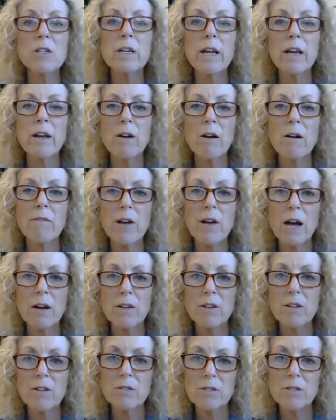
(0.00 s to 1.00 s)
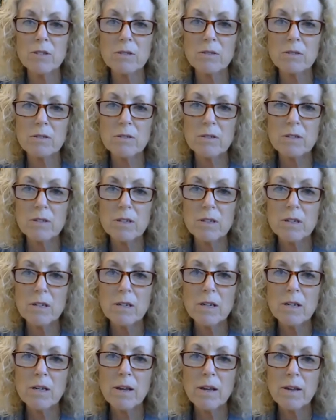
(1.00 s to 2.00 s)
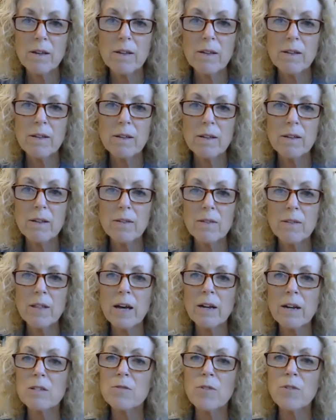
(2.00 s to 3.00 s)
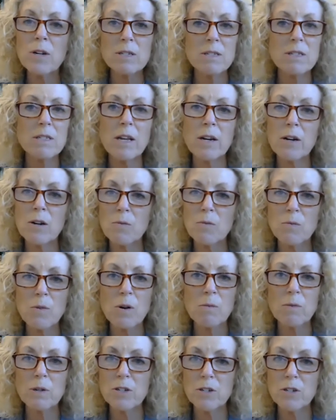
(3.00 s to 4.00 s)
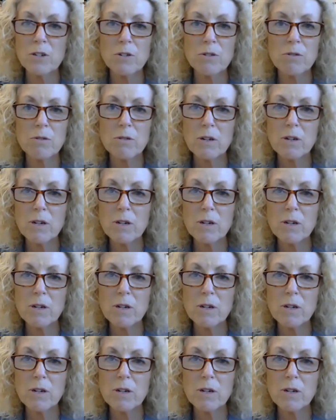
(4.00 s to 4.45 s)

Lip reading: and our values. That is front and center of what we do.